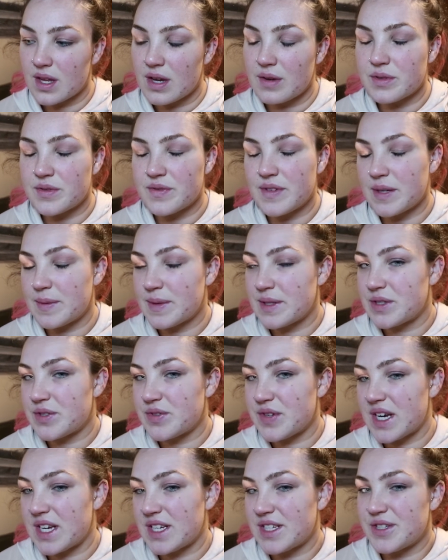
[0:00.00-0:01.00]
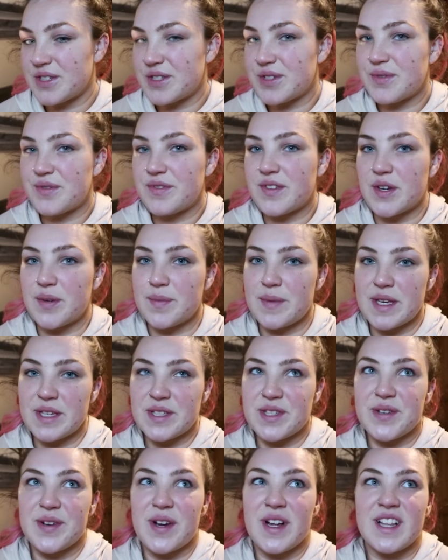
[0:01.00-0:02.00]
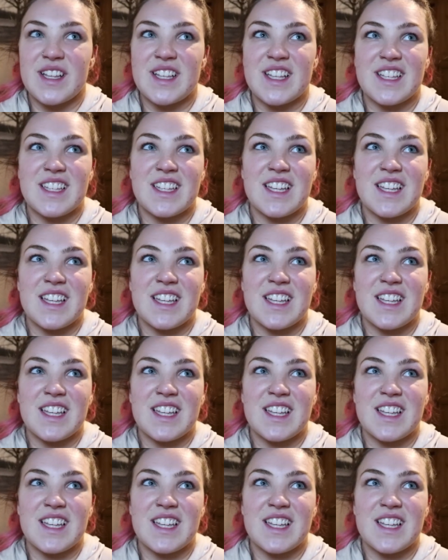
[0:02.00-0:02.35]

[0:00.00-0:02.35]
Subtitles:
always feel a bit strange filming, so I